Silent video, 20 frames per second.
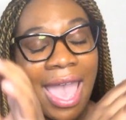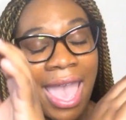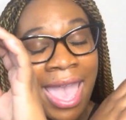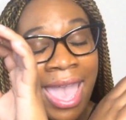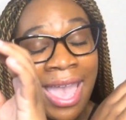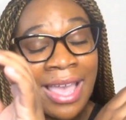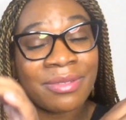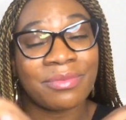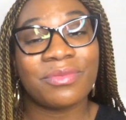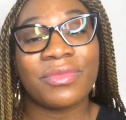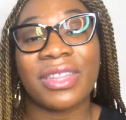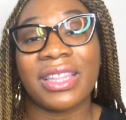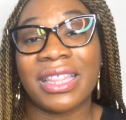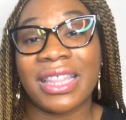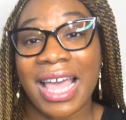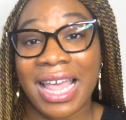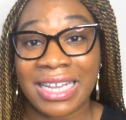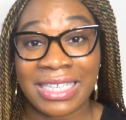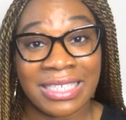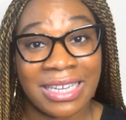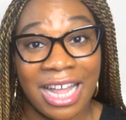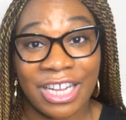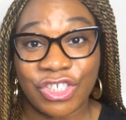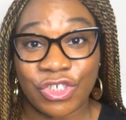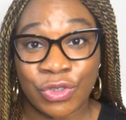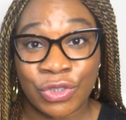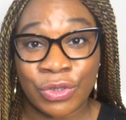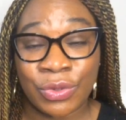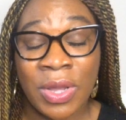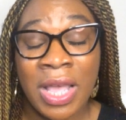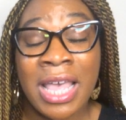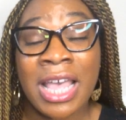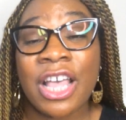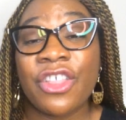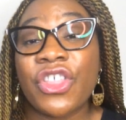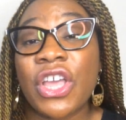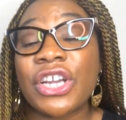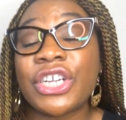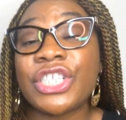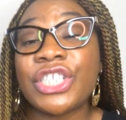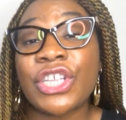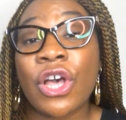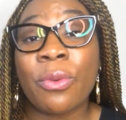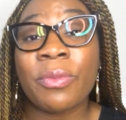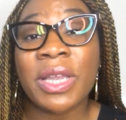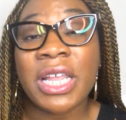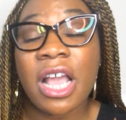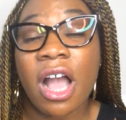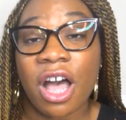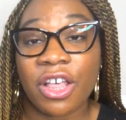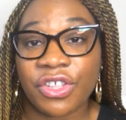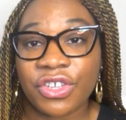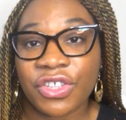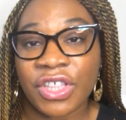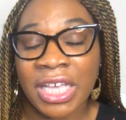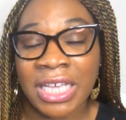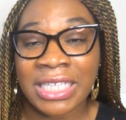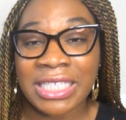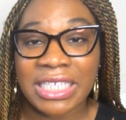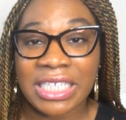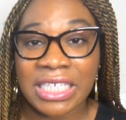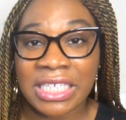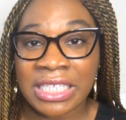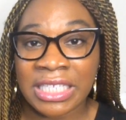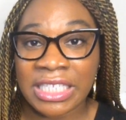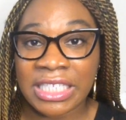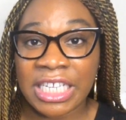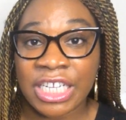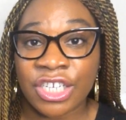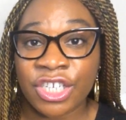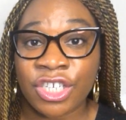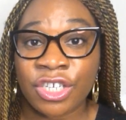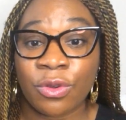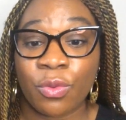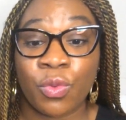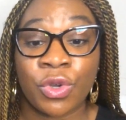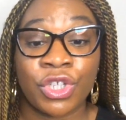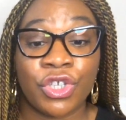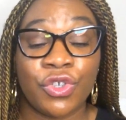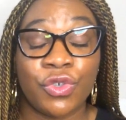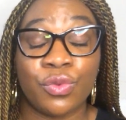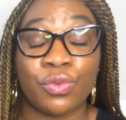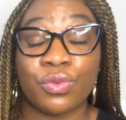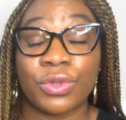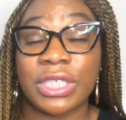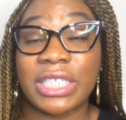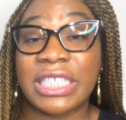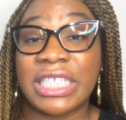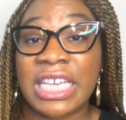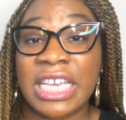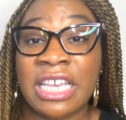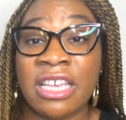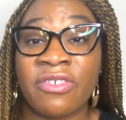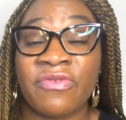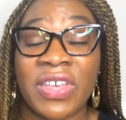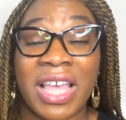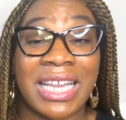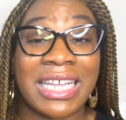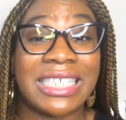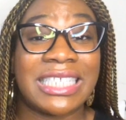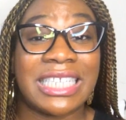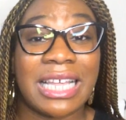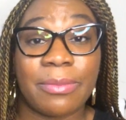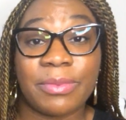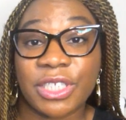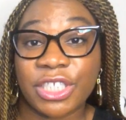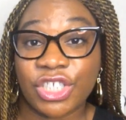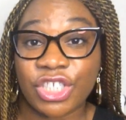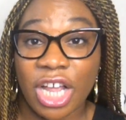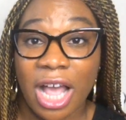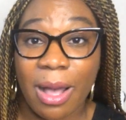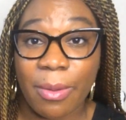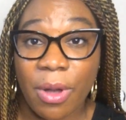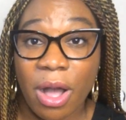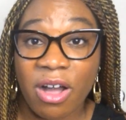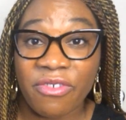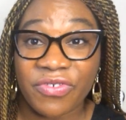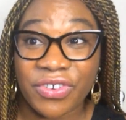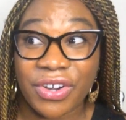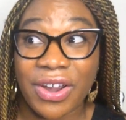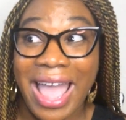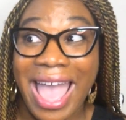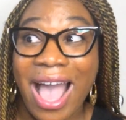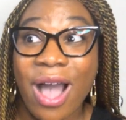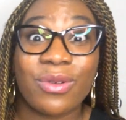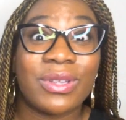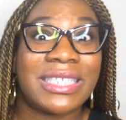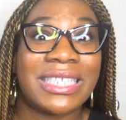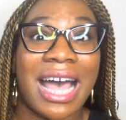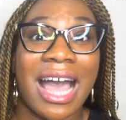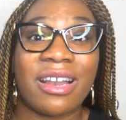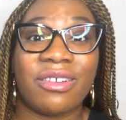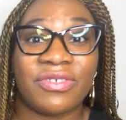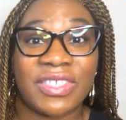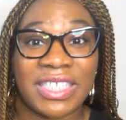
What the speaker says: And that is not true. There are so many other things to consider when you receive and accept a job offer outside of